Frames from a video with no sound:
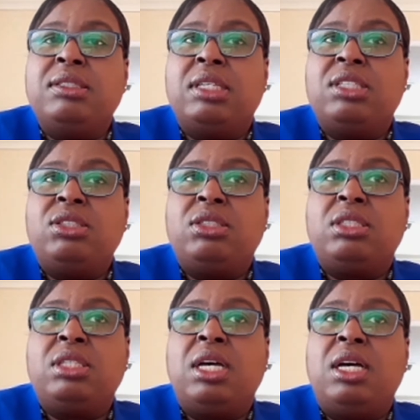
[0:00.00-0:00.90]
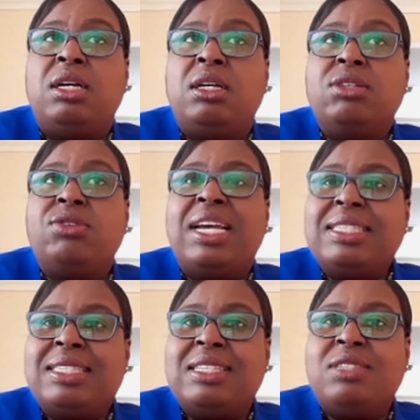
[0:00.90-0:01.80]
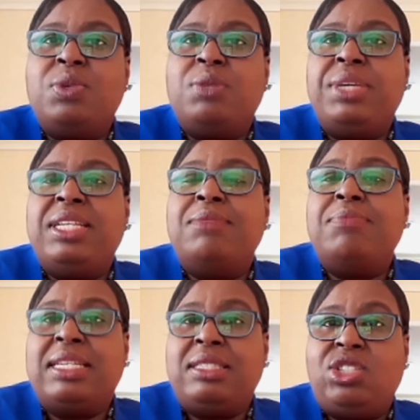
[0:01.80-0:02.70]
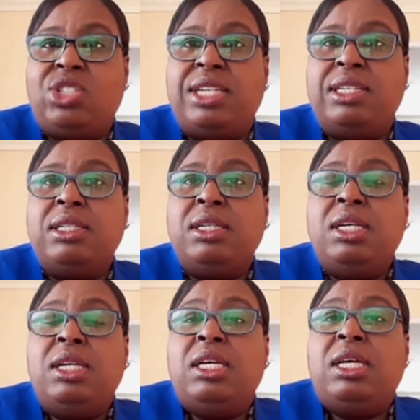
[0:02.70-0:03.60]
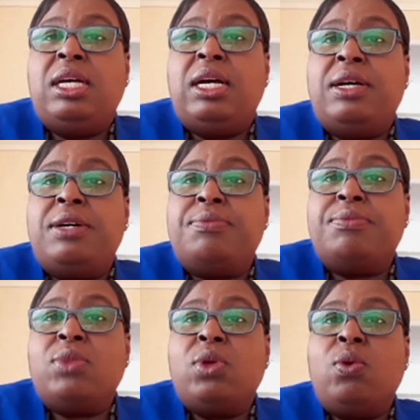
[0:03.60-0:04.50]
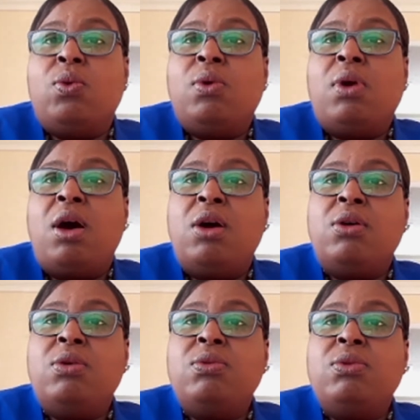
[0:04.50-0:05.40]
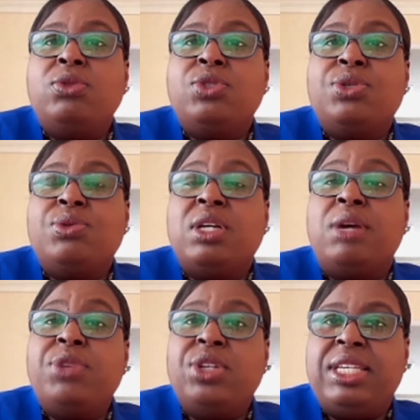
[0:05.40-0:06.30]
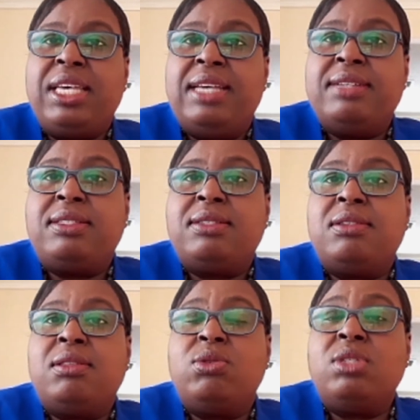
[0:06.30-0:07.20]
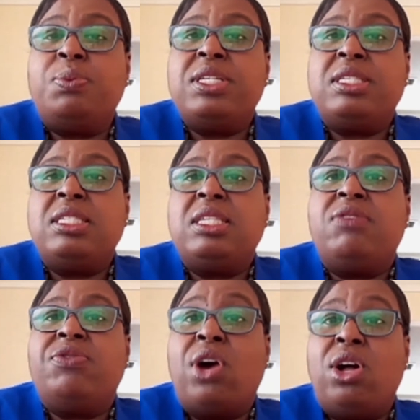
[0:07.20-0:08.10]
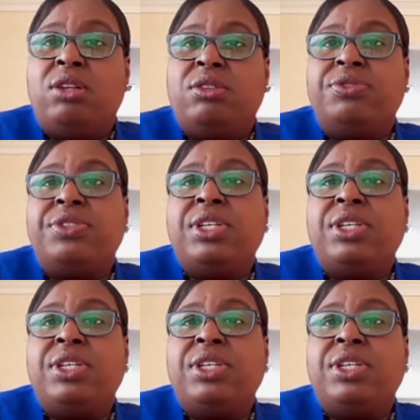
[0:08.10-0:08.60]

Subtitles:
such a crisis would be the messaging. How do you communicate to those persons involved